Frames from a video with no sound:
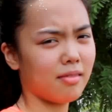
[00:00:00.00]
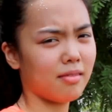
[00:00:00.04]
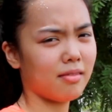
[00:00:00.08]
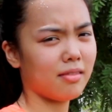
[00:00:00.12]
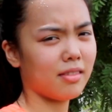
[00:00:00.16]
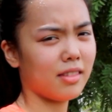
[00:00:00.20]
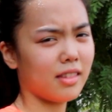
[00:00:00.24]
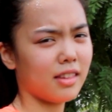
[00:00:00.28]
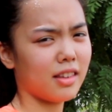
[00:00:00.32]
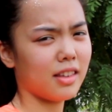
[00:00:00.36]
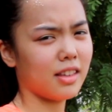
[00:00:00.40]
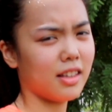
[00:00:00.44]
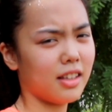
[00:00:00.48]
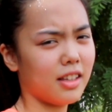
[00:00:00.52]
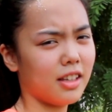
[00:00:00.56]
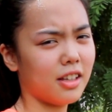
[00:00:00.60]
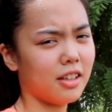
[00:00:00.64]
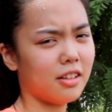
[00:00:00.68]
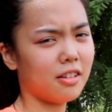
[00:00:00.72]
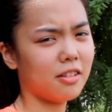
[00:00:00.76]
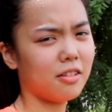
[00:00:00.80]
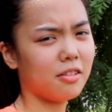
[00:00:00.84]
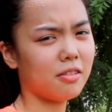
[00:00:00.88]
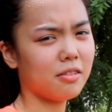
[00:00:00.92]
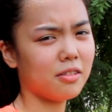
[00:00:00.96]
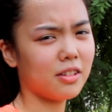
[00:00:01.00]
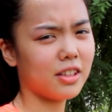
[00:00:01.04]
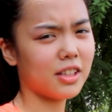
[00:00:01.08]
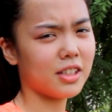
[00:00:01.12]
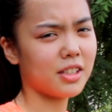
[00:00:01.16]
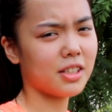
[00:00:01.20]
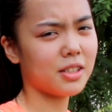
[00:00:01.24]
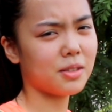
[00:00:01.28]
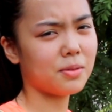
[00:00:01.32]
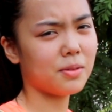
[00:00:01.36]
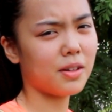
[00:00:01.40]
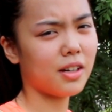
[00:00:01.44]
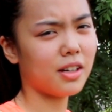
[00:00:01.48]
You know, this
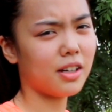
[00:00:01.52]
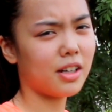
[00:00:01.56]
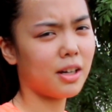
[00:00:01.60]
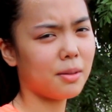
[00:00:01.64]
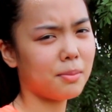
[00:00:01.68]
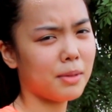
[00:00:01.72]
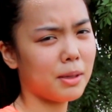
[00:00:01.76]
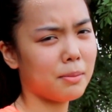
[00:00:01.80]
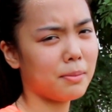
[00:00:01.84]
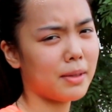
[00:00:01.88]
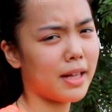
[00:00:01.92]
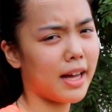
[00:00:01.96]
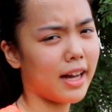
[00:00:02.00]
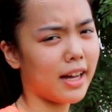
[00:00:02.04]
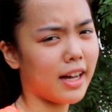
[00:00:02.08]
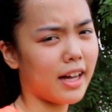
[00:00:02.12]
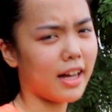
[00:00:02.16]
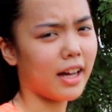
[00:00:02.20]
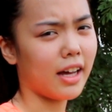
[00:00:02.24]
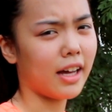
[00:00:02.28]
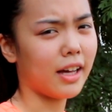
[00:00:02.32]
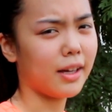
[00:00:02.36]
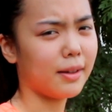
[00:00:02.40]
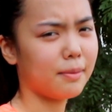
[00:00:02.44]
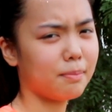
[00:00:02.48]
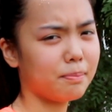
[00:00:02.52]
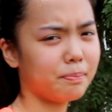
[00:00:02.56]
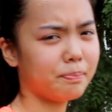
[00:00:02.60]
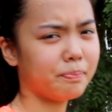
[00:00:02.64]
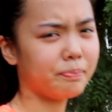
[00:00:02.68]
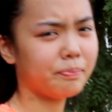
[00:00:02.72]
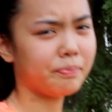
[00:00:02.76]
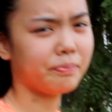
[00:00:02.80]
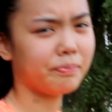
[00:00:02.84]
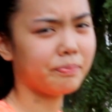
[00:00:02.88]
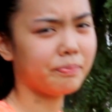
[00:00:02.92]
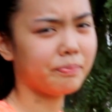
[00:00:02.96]
is where I got my black eye.